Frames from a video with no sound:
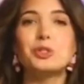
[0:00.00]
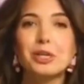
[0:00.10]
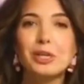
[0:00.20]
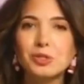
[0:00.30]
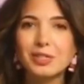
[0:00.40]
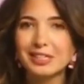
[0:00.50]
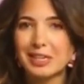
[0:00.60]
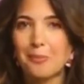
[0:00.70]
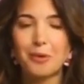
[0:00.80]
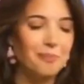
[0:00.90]
So here's an
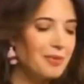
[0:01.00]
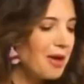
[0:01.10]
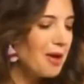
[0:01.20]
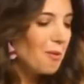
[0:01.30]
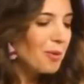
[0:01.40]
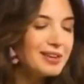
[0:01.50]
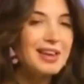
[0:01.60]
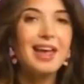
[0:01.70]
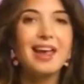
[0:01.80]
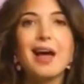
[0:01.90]
example. One
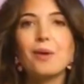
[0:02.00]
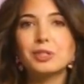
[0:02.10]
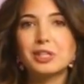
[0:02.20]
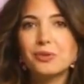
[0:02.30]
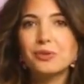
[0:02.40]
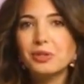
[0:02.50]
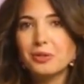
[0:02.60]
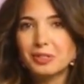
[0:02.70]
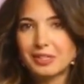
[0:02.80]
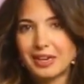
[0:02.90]
day I was here in New
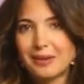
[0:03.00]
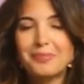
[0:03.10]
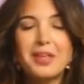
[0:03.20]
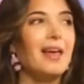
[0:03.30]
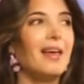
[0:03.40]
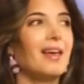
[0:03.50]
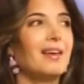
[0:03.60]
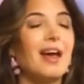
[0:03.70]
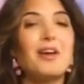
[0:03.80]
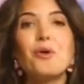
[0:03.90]
York City
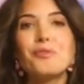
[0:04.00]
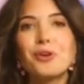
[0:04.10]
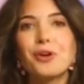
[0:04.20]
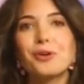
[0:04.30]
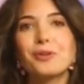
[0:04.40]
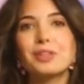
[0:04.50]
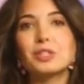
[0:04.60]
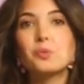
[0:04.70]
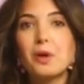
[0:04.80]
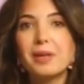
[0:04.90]
and I overheard
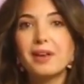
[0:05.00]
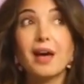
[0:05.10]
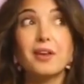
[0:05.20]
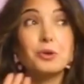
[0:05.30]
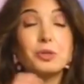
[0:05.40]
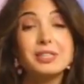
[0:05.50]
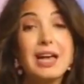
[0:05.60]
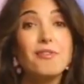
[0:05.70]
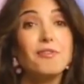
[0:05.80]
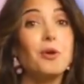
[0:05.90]
this woman on her
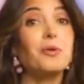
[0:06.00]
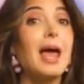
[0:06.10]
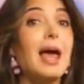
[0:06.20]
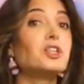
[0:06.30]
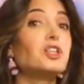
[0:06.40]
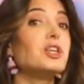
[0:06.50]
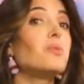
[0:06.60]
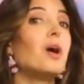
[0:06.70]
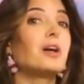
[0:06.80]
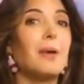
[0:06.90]
cell phone as she
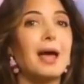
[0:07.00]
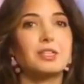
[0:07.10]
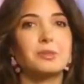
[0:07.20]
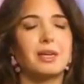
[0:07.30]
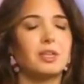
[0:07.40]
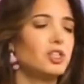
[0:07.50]
walked past me.